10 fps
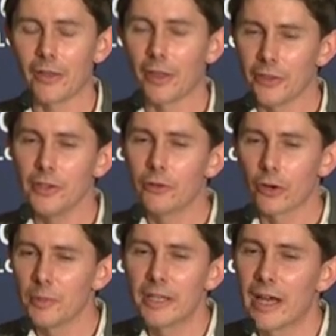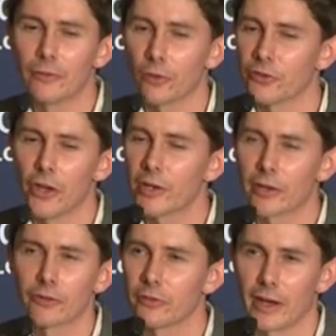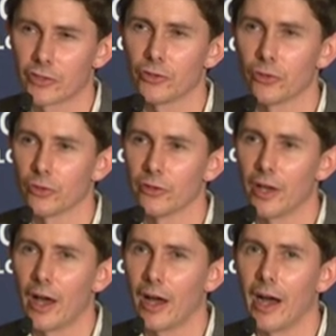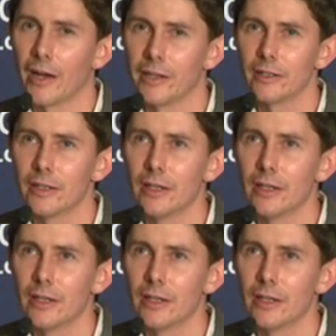think you've got to be careful. There's no counterfactual, and I